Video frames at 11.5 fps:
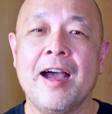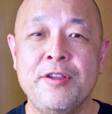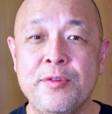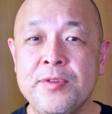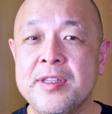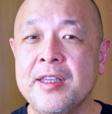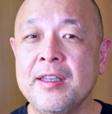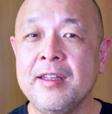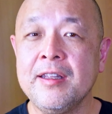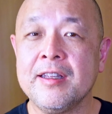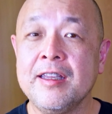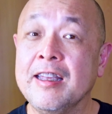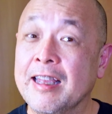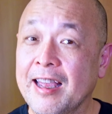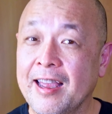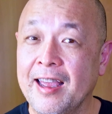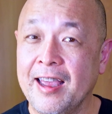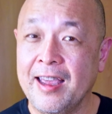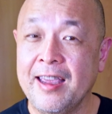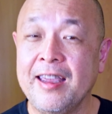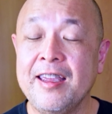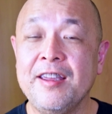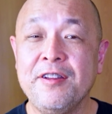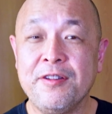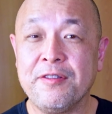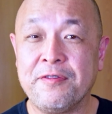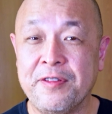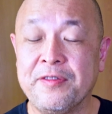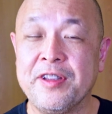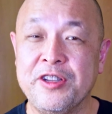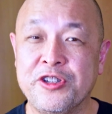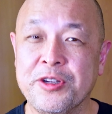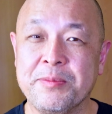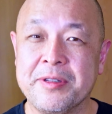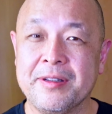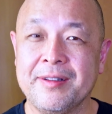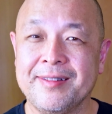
are using the A15 chips,